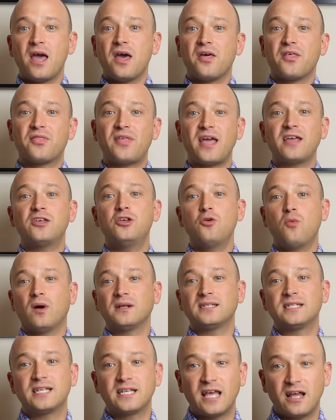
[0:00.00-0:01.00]
Thank you
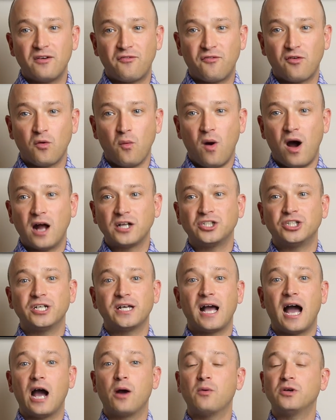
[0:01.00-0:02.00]
once again for
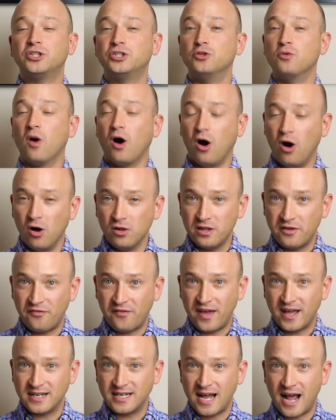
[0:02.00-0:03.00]
watching. I wish you all a
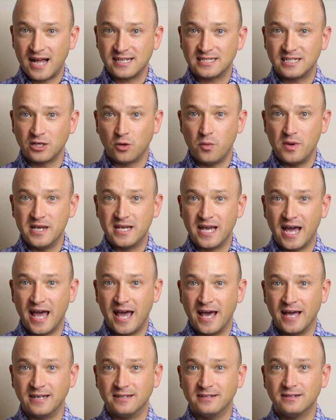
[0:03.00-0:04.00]
fantastic week
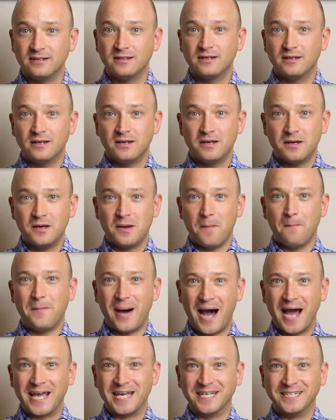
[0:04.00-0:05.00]
ahead.
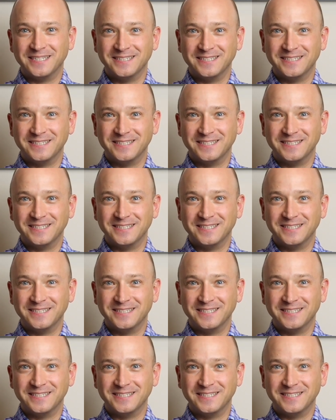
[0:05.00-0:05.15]
Bye.